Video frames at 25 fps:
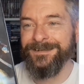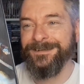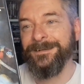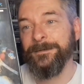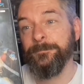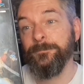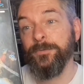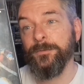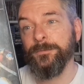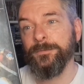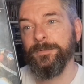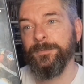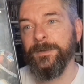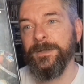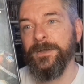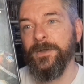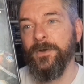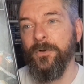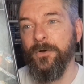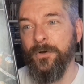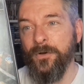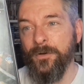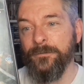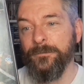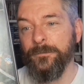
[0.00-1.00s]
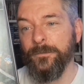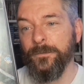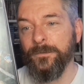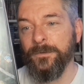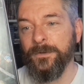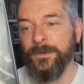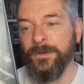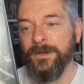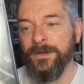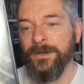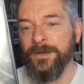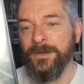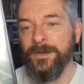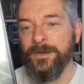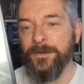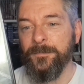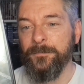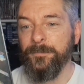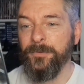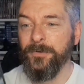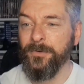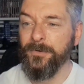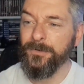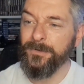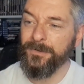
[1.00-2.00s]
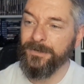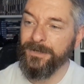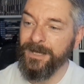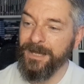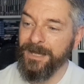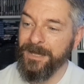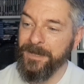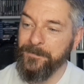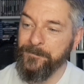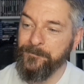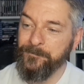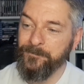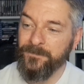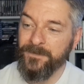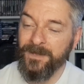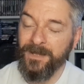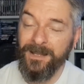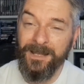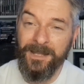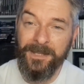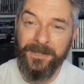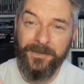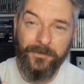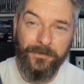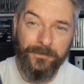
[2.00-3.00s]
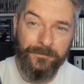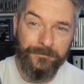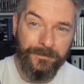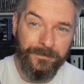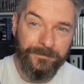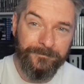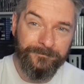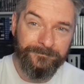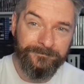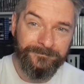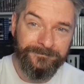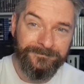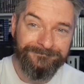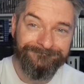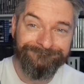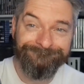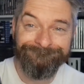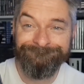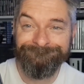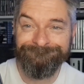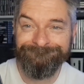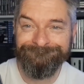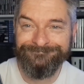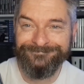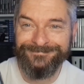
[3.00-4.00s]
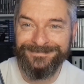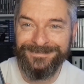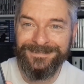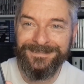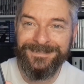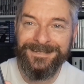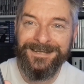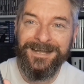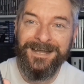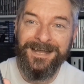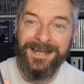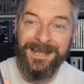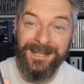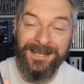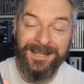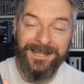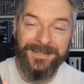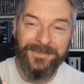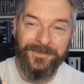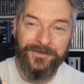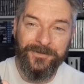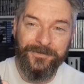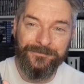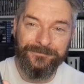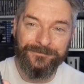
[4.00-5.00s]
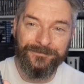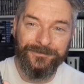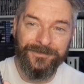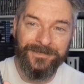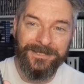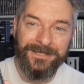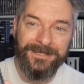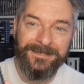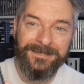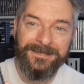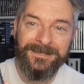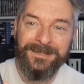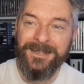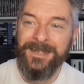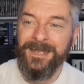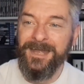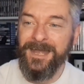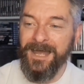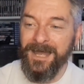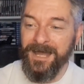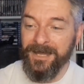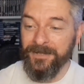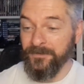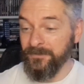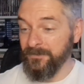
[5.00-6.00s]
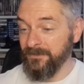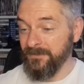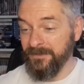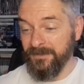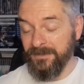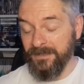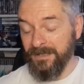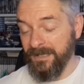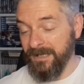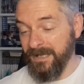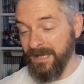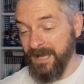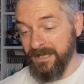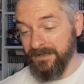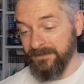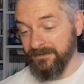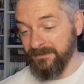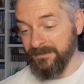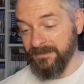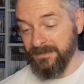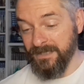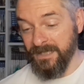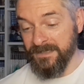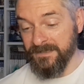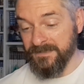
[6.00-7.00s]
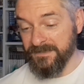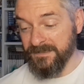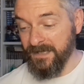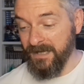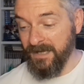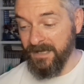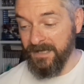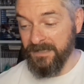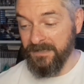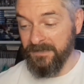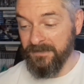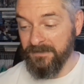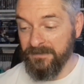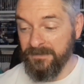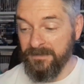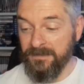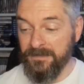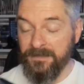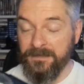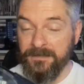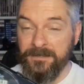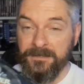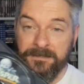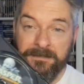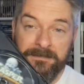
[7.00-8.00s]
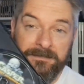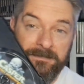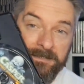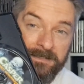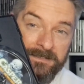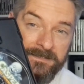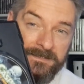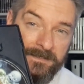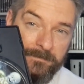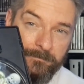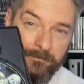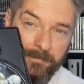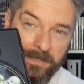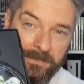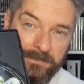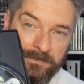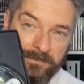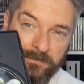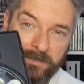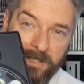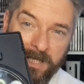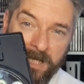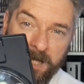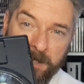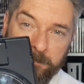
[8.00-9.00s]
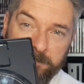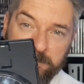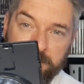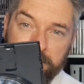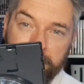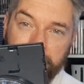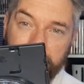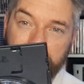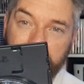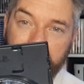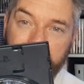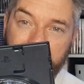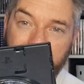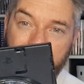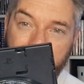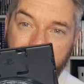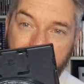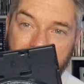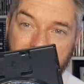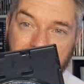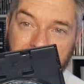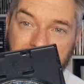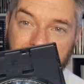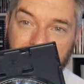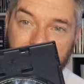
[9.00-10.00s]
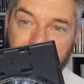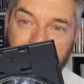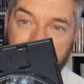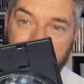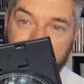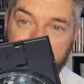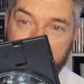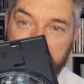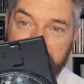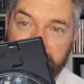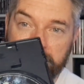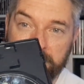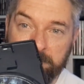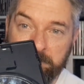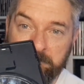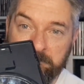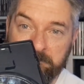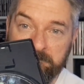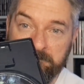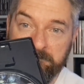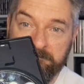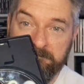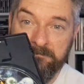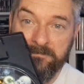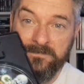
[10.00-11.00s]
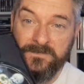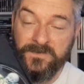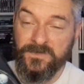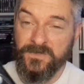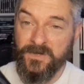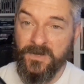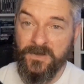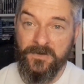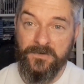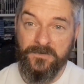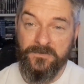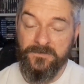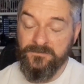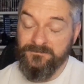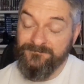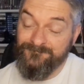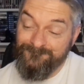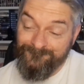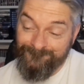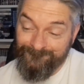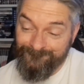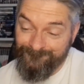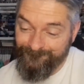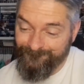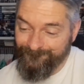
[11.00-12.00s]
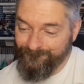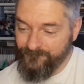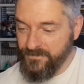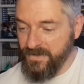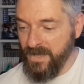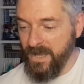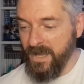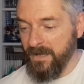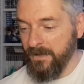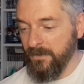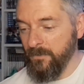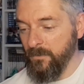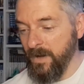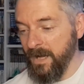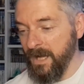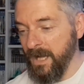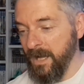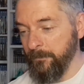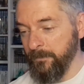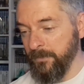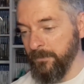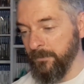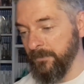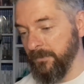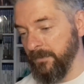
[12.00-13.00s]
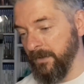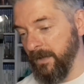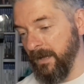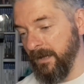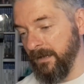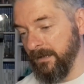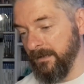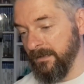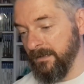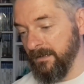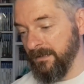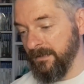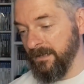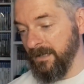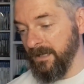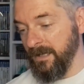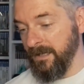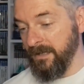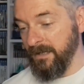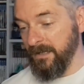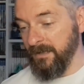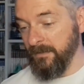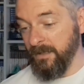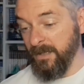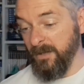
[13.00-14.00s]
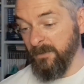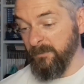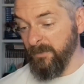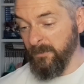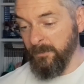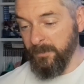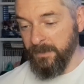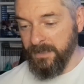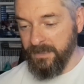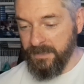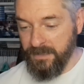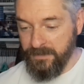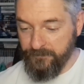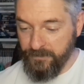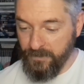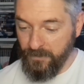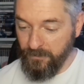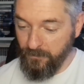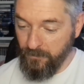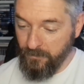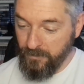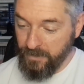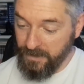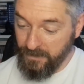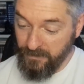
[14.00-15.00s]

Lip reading: Probably awful. But I like the cover. I like the cover on it. And again, inside, disc and manual, absolutely immaculate condition. So yeah, quite happy with that. And I'll probably give it a look.